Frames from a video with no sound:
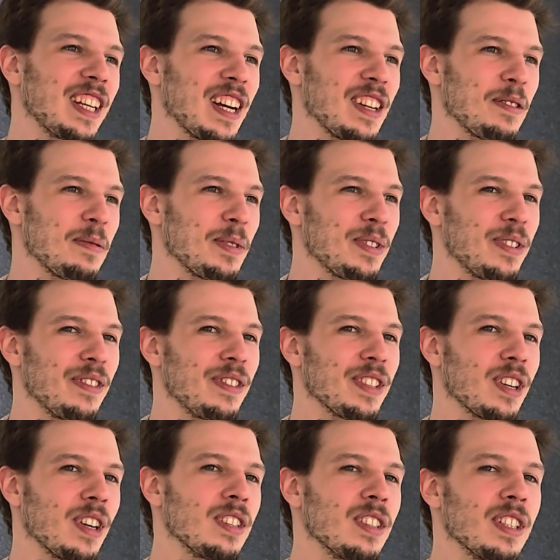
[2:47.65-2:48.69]
customer service
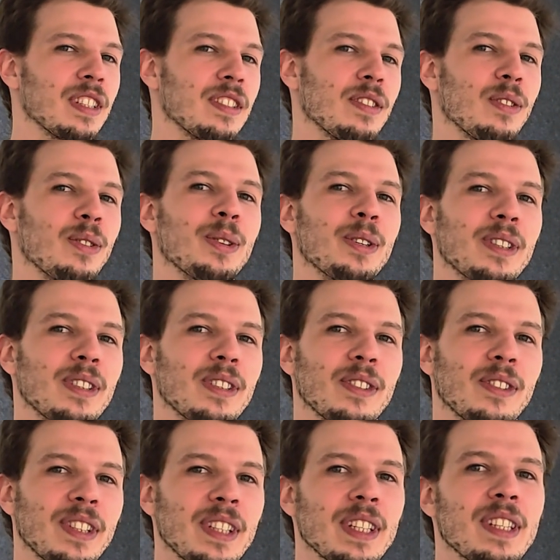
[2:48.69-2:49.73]
context or
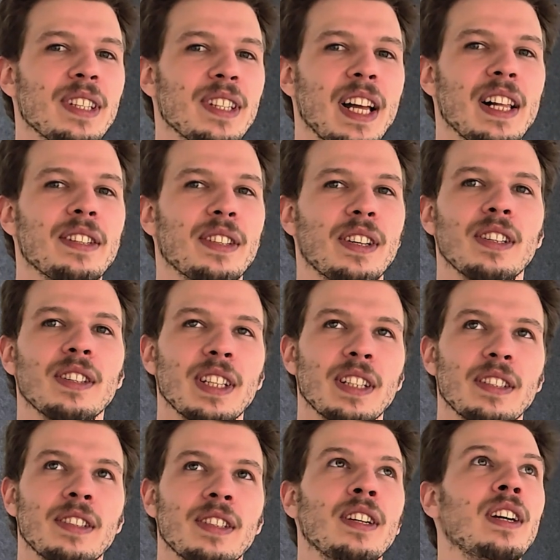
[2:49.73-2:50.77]
in the sales
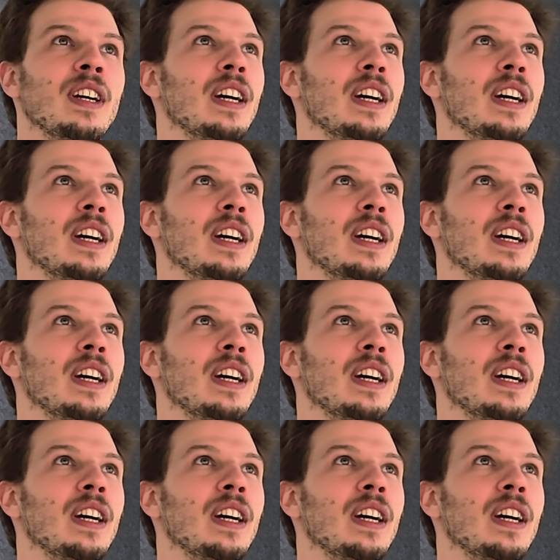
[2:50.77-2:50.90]
context